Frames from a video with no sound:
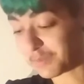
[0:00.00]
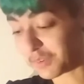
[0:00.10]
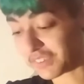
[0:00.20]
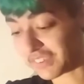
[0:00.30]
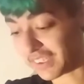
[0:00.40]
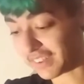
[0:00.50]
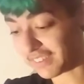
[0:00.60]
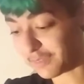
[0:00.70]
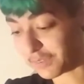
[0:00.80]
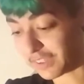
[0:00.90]
the most, it's
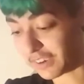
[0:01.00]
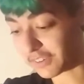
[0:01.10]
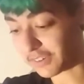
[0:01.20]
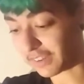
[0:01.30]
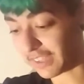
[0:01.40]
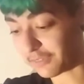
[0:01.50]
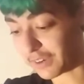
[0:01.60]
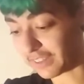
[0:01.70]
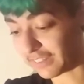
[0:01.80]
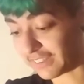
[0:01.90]
Auntie. For the character I like
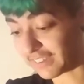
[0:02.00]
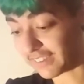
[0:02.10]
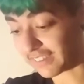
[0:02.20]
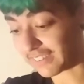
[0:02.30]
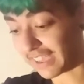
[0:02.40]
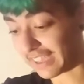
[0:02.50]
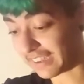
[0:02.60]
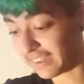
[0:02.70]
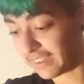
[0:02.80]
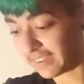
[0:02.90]
writing the least, it's Ty.
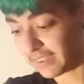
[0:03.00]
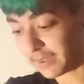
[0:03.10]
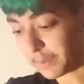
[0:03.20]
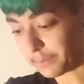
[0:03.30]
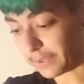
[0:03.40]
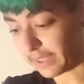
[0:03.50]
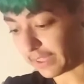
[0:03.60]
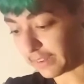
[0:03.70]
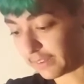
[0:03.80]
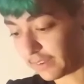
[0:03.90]

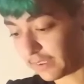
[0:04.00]
But